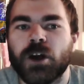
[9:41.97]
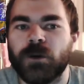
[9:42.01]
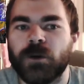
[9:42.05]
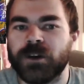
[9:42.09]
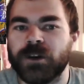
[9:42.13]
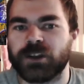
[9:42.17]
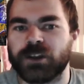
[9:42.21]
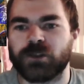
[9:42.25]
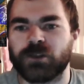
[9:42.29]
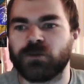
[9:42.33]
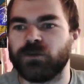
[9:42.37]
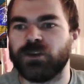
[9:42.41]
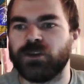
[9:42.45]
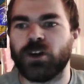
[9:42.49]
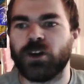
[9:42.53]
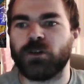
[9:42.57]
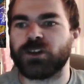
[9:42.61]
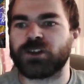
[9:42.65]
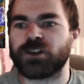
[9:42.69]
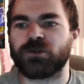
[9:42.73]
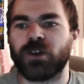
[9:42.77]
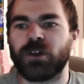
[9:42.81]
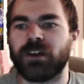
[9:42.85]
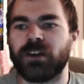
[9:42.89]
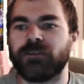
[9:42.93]
No
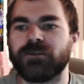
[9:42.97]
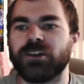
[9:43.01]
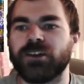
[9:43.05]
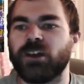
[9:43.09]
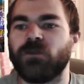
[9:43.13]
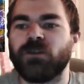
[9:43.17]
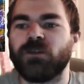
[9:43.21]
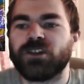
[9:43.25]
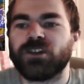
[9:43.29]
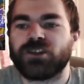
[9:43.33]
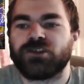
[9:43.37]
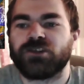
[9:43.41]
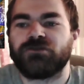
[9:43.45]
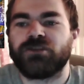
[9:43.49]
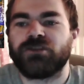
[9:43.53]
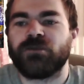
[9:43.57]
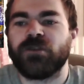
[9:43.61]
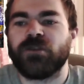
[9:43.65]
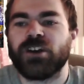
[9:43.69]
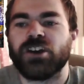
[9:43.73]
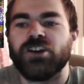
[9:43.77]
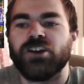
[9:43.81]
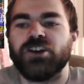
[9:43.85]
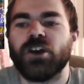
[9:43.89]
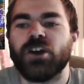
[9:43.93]
disqualification. You know what? Screw
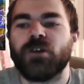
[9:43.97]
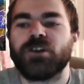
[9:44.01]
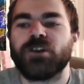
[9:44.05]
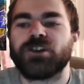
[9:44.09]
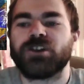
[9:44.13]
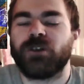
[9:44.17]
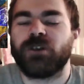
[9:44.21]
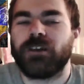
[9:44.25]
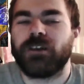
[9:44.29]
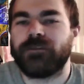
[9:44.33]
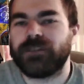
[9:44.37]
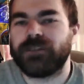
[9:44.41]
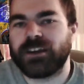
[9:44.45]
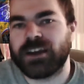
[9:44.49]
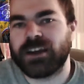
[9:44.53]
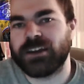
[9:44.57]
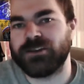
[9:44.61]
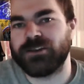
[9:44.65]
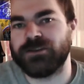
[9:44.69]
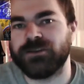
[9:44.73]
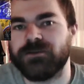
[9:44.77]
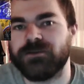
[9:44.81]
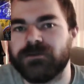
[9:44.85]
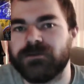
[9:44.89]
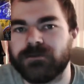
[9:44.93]
it. No
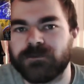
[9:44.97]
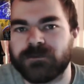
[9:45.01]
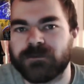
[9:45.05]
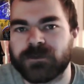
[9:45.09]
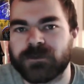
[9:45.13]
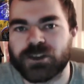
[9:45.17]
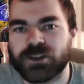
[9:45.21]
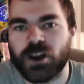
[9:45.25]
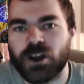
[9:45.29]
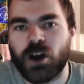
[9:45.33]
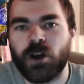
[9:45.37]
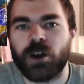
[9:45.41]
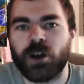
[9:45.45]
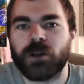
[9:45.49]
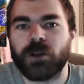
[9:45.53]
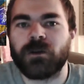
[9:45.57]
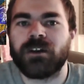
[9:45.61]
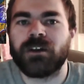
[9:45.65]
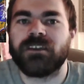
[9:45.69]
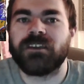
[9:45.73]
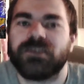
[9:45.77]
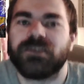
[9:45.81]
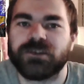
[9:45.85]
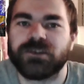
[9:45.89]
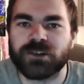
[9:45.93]
disqualification. It's the only
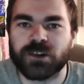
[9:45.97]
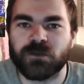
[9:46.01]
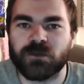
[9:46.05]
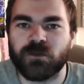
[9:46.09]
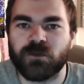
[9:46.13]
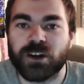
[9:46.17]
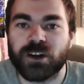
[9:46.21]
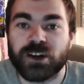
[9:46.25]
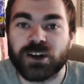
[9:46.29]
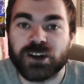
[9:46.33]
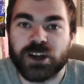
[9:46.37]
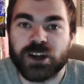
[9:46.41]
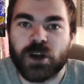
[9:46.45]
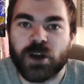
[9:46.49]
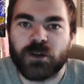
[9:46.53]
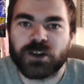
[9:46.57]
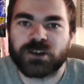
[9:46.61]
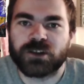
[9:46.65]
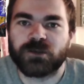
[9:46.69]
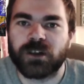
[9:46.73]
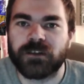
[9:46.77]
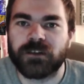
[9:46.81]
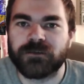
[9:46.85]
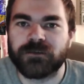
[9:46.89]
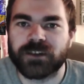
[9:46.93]
way this is going to work. No
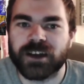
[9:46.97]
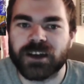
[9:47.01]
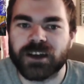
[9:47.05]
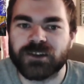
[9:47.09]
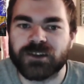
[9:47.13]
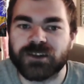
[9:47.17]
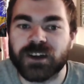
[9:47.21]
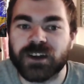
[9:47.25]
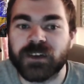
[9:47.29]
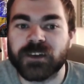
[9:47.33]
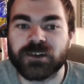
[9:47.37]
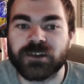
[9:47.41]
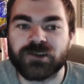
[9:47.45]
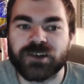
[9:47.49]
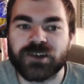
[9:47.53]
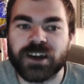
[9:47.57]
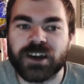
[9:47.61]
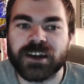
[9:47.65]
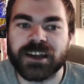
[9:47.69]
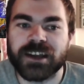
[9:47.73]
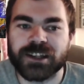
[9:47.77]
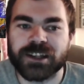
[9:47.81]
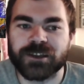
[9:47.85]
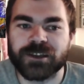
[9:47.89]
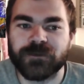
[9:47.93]
disqualification. And then
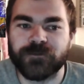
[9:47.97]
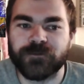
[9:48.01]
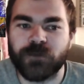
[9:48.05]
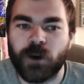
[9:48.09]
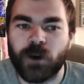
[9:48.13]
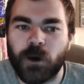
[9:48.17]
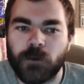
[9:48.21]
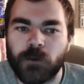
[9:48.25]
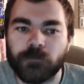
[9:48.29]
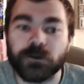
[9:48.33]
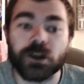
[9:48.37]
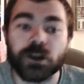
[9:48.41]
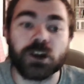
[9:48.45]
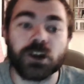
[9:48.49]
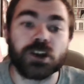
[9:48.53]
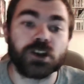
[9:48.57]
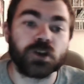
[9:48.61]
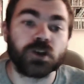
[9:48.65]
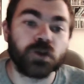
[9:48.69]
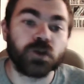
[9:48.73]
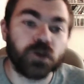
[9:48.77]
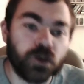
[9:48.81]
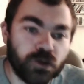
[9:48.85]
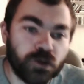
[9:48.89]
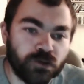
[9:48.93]
Shane gets involved,
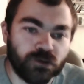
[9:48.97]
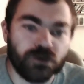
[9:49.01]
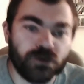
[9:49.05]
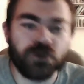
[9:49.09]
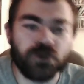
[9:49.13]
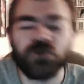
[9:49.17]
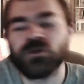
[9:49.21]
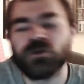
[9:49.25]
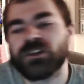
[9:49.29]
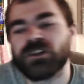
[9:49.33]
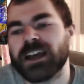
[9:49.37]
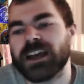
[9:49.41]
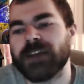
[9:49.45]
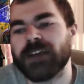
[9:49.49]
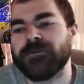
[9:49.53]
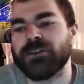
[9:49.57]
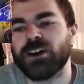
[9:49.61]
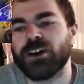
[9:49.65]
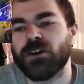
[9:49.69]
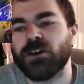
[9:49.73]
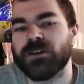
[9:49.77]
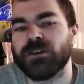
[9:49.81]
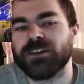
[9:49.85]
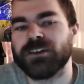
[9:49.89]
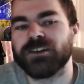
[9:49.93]
screws Kevin
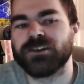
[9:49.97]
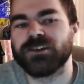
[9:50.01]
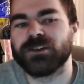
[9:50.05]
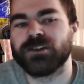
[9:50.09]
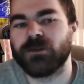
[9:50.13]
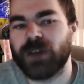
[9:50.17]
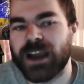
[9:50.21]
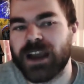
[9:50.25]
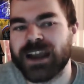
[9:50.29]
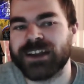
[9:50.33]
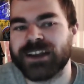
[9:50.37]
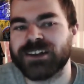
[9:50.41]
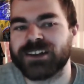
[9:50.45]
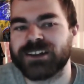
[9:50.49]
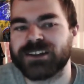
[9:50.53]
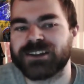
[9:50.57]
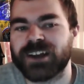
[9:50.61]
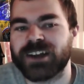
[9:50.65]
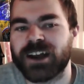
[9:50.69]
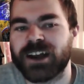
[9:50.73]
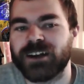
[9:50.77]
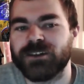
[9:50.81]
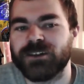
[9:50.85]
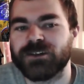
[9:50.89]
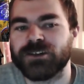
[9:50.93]
Owens, so AJ
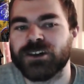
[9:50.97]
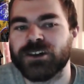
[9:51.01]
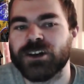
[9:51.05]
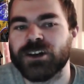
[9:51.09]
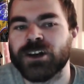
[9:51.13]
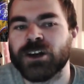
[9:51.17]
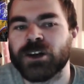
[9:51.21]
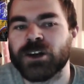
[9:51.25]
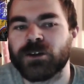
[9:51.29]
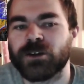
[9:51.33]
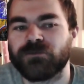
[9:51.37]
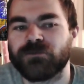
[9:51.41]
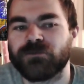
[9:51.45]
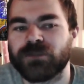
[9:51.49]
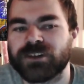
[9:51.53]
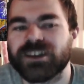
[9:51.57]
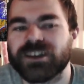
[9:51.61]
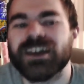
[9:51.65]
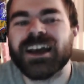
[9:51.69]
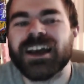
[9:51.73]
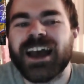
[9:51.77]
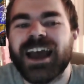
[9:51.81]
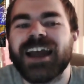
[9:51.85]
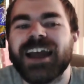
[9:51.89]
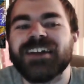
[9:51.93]
Styles
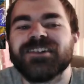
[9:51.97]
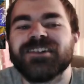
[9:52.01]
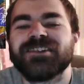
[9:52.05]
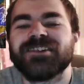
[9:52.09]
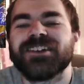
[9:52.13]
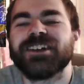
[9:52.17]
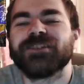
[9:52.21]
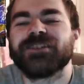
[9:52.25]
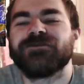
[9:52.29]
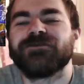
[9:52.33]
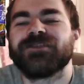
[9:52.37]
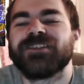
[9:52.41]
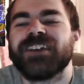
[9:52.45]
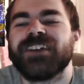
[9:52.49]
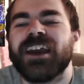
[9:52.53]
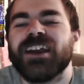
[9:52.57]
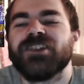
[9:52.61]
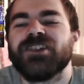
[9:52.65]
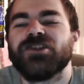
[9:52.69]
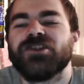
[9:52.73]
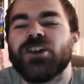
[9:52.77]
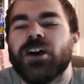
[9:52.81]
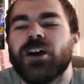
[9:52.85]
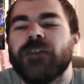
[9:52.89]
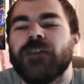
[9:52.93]

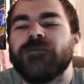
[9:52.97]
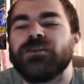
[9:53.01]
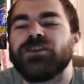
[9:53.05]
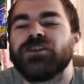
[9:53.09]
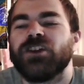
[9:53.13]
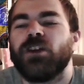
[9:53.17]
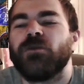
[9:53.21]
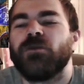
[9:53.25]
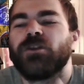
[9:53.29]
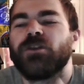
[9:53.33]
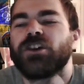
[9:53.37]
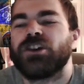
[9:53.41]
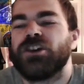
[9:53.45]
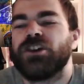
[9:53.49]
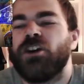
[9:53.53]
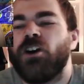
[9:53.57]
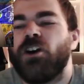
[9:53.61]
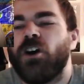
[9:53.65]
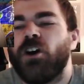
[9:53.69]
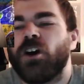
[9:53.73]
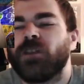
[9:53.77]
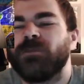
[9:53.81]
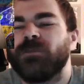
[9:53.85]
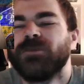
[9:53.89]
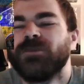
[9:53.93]
retains of his own
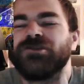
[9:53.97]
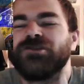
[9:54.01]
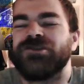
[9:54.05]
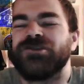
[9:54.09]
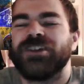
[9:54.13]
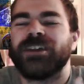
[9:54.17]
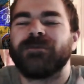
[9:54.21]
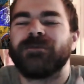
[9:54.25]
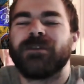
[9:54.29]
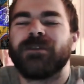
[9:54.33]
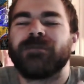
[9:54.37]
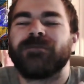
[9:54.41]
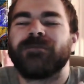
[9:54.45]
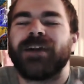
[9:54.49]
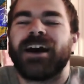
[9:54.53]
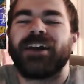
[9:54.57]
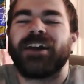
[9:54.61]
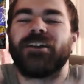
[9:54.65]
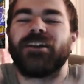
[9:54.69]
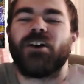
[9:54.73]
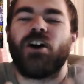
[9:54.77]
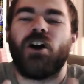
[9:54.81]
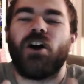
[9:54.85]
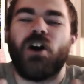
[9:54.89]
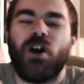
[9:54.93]
accord, but Shane
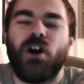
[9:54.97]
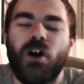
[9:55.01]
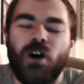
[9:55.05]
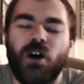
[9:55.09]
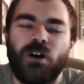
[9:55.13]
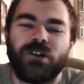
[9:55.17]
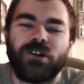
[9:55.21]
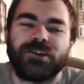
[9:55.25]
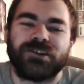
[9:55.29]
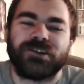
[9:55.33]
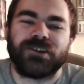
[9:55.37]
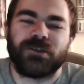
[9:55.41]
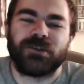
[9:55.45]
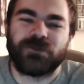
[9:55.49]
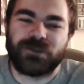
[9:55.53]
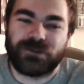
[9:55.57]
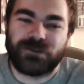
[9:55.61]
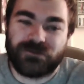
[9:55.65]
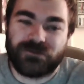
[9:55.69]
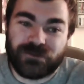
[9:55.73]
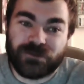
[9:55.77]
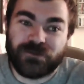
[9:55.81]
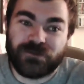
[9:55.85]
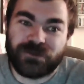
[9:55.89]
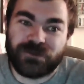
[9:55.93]
McMahon also
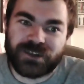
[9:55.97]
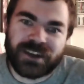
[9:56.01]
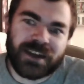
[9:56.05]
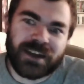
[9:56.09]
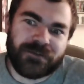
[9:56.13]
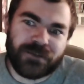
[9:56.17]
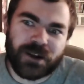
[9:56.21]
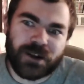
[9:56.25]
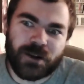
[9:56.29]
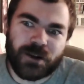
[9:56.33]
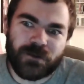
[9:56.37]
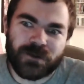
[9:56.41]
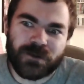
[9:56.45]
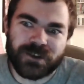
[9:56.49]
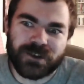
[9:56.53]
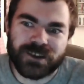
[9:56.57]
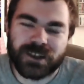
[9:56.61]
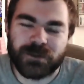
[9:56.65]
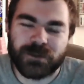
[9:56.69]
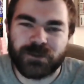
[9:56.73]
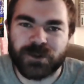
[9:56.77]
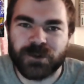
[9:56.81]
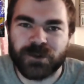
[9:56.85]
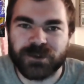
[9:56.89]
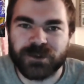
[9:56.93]
screws Kevin Owens
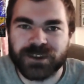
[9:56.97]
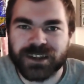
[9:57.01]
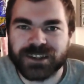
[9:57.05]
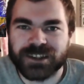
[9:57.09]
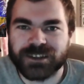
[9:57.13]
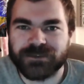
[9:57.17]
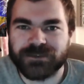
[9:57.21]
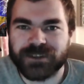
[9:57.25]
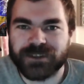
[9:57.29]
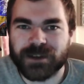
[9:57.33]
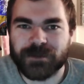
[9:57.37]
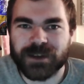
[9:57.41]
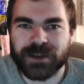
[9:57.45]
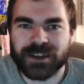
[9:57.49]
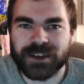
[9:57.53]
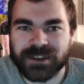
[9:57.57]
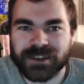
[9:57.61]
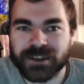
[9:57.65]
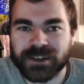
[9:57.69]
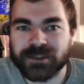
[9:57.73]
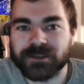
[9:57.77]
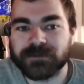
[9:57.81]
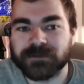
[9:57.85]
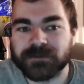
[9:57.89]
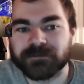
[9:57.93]
in the process, if that makes
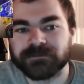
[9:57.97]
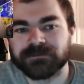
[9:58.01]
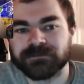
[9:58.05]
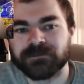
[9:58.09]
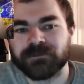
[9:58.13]
sense.